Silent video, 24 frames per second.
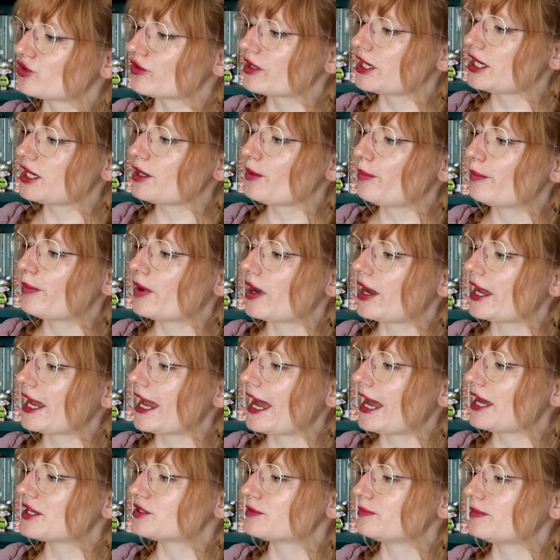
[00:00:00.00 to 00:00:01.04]
Tree by
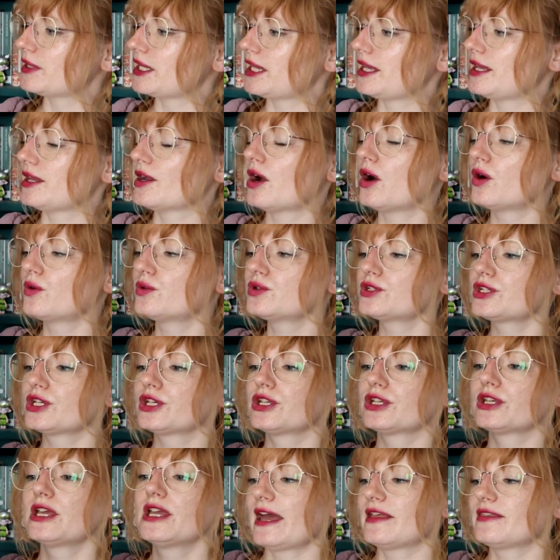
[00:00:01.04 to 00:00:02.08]
Adam E.
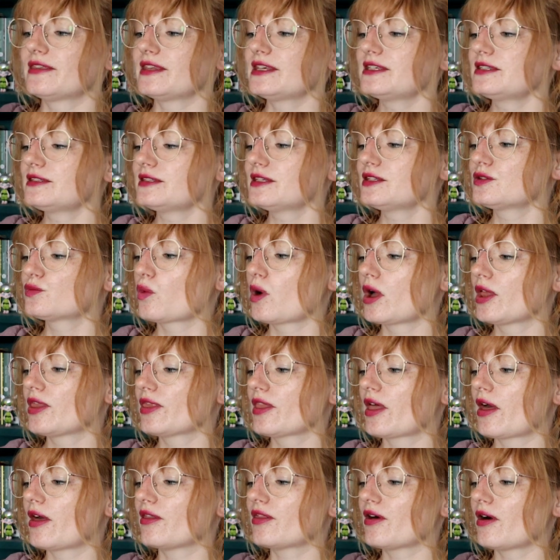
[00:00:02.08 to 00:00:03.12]
Holton, and this is
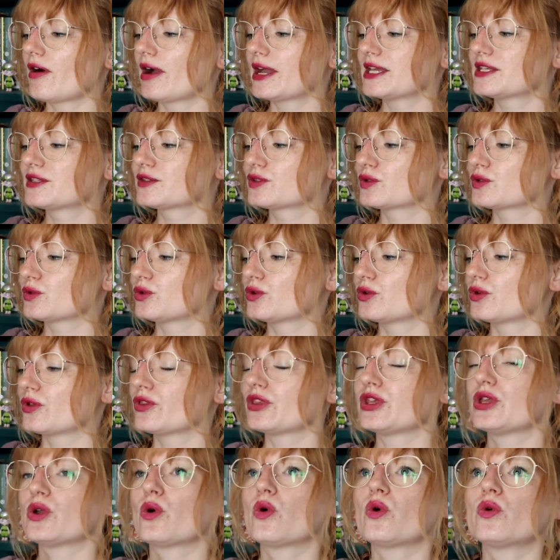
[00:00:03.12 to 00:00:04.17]
one that I saw
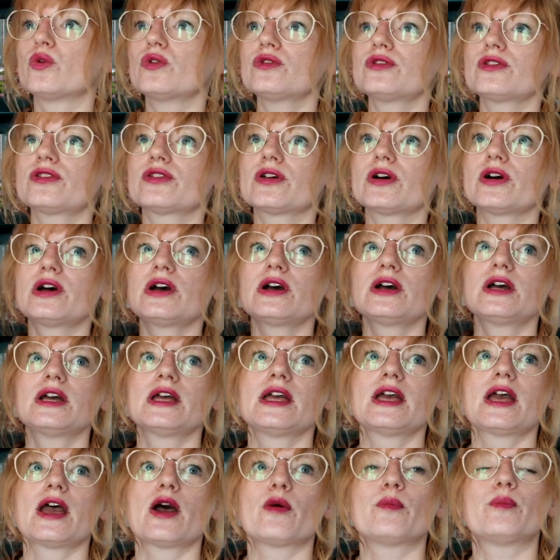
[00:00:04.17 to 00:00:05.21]
the author
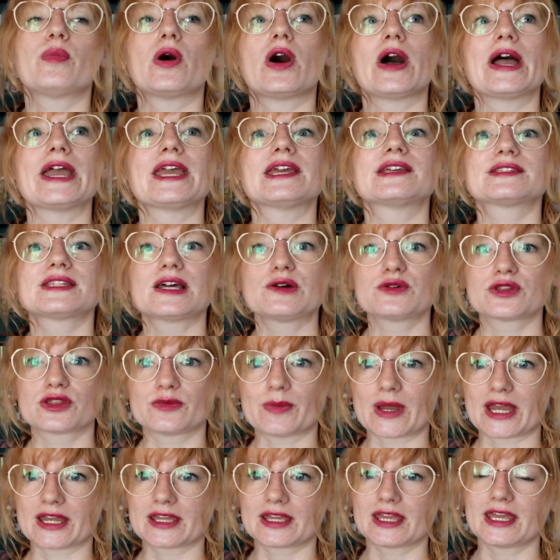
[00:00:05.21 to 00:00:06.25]
by South
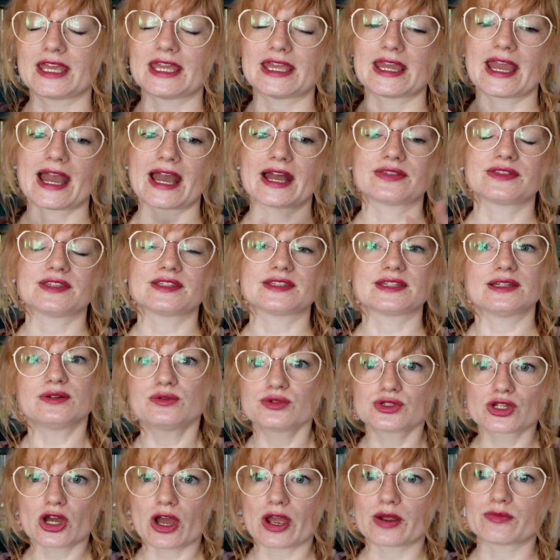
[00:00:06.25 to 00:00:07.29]
Bank. He had this
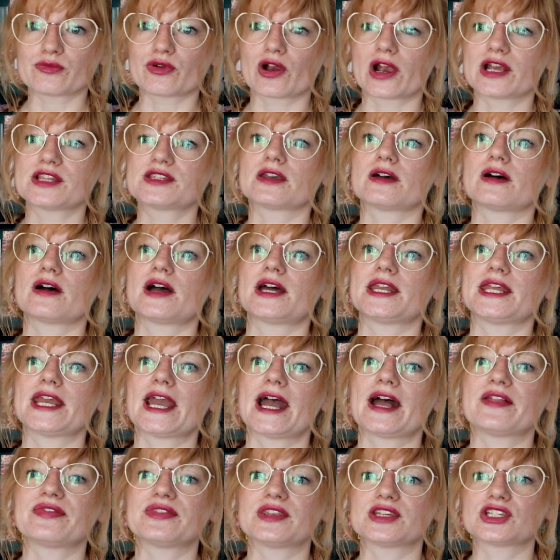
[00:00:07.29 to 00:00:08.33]
little typewriter and he
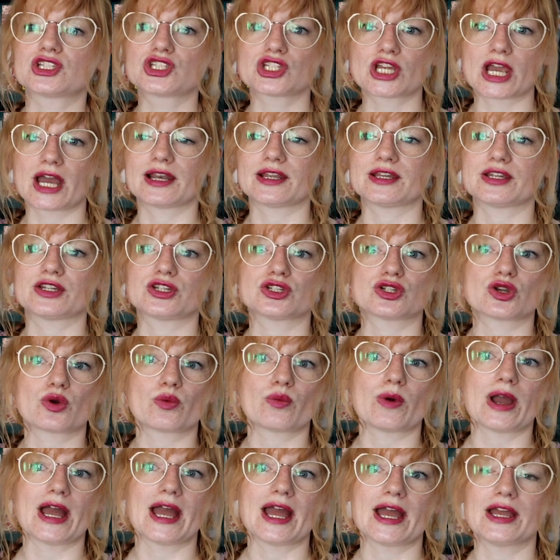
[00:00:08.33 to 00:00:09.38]
had this challenge
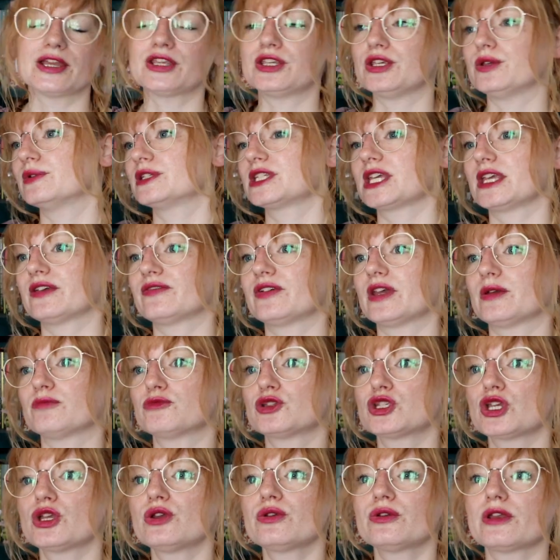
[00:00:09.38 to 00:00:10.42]
where you would give him
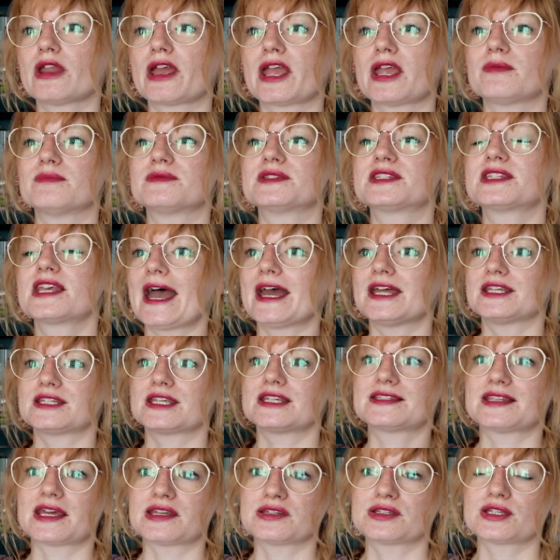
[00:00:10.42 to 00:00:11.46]
two names and a
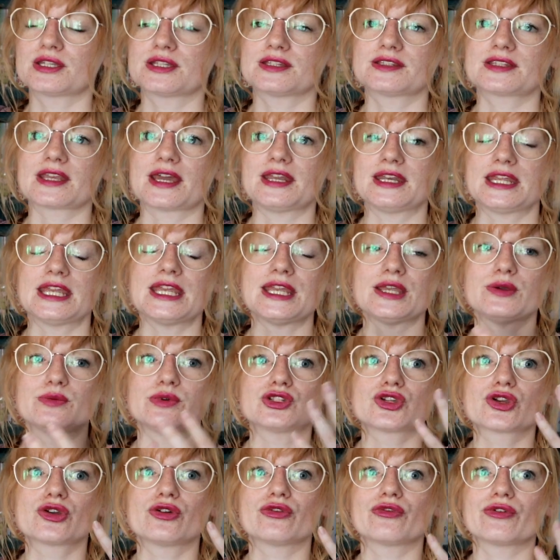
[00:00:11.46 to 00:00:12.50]
sentence and he
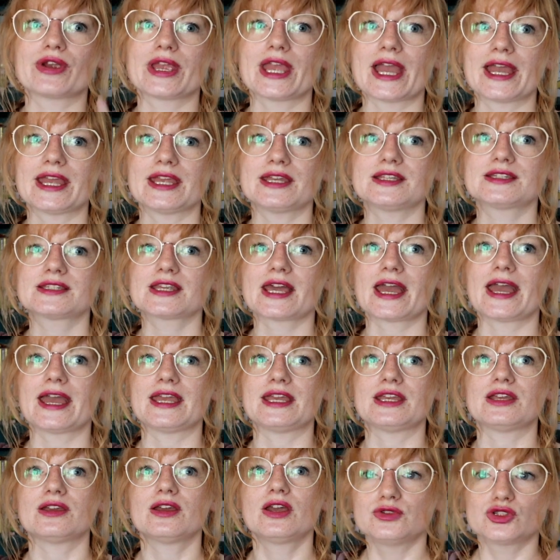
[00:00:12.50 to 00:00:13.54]
would create
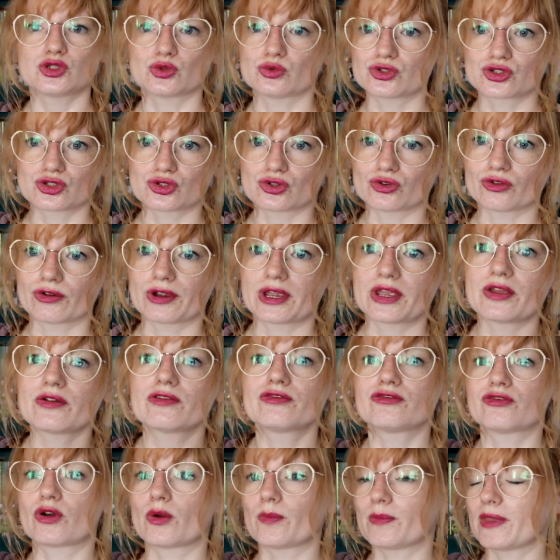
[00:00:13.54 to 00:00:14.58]
a short story
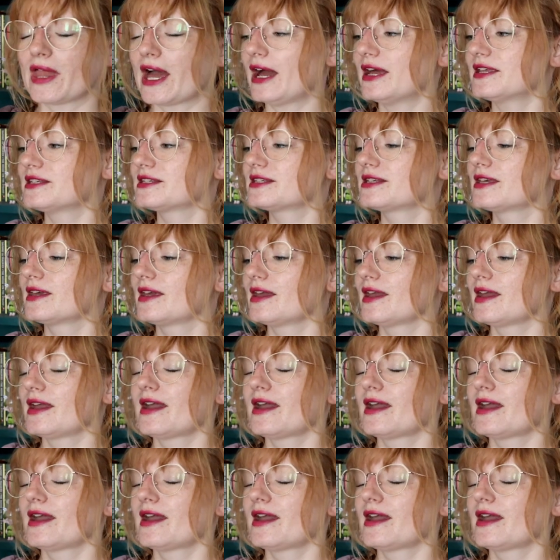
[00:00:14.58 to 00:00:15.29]
from that.